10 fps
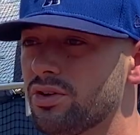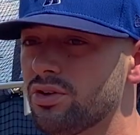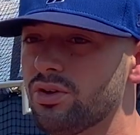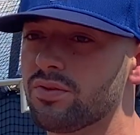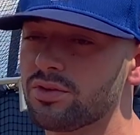you know,
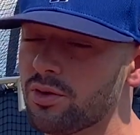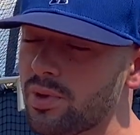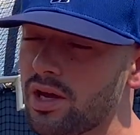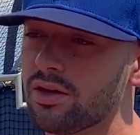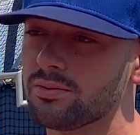you have to go
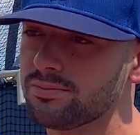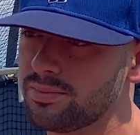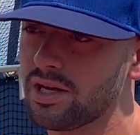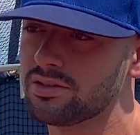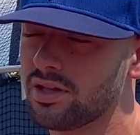
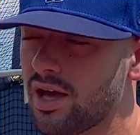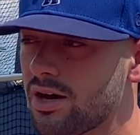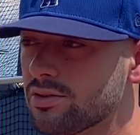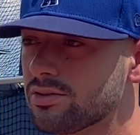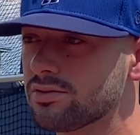back to the
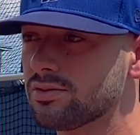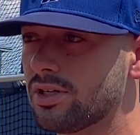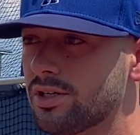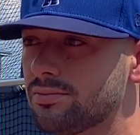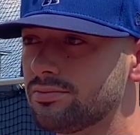house,
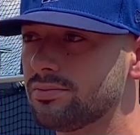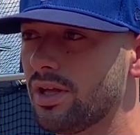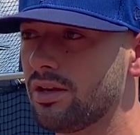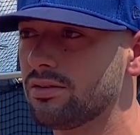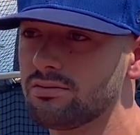
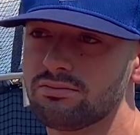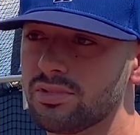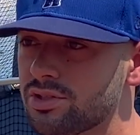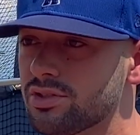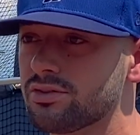and
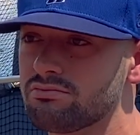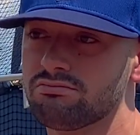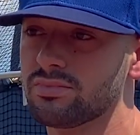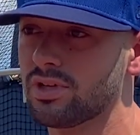it's just